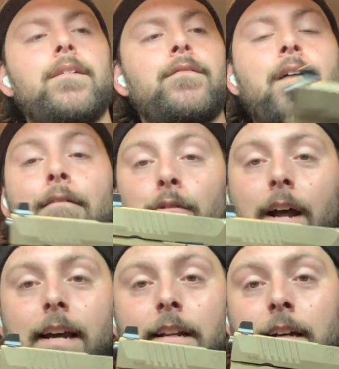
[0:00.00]

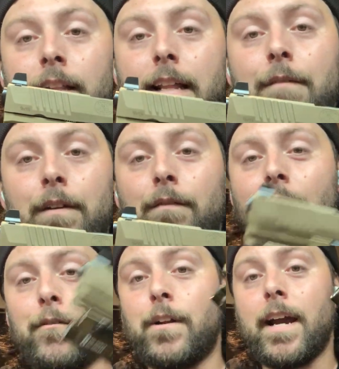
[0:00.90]
509, the FN
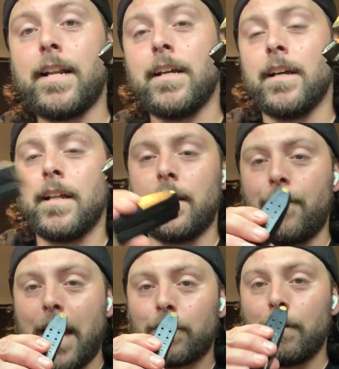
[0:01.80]
509, the
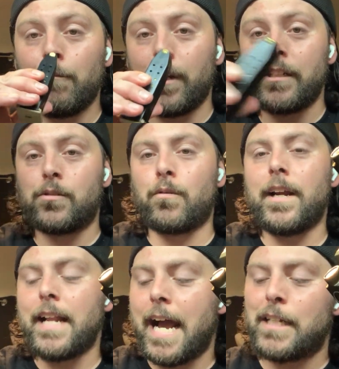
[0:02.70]
factory one is
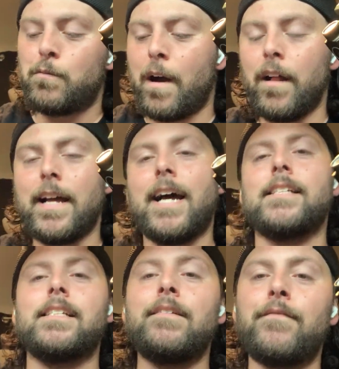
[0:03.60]
great, as well
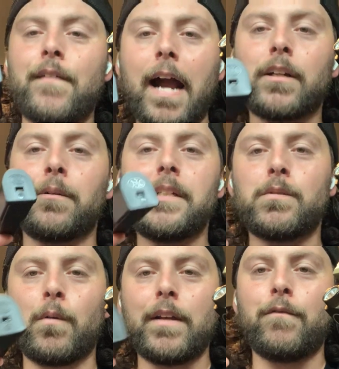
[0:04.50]
as the factory
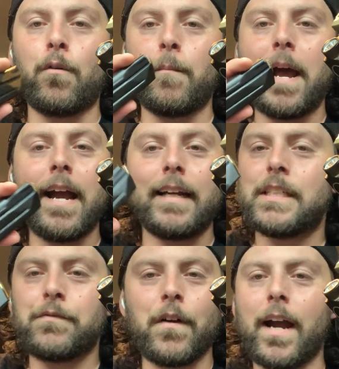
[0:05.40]
24 mag.
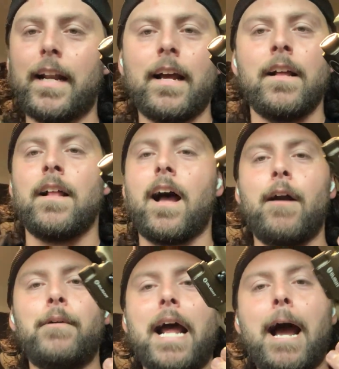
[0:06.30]
It's fine.
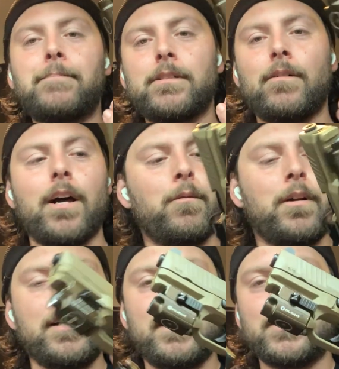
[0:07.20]
I would I don't
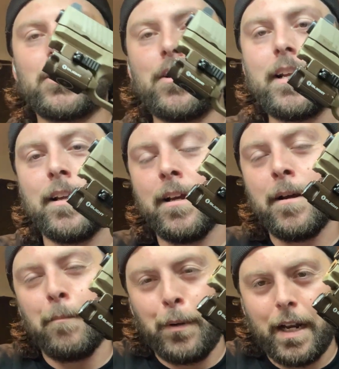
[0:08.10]
want to insert it,
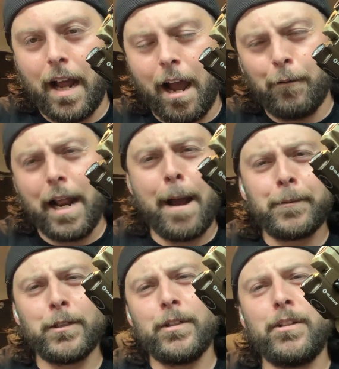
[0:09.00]
but I would
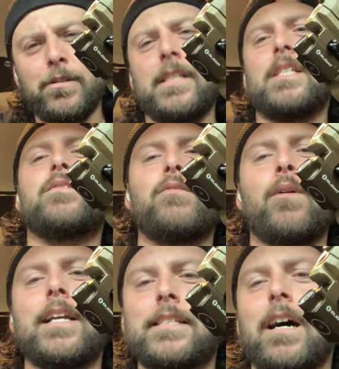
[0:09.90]
absolutely use this
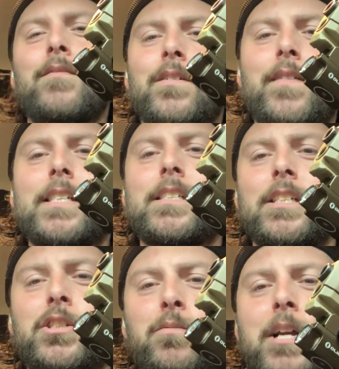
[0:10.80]
for a self-defense
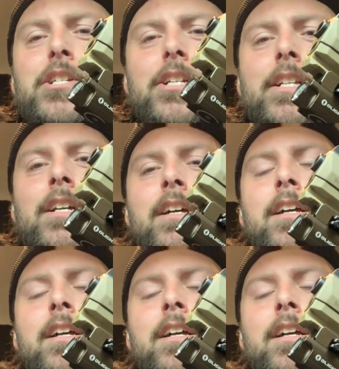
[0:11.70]
situation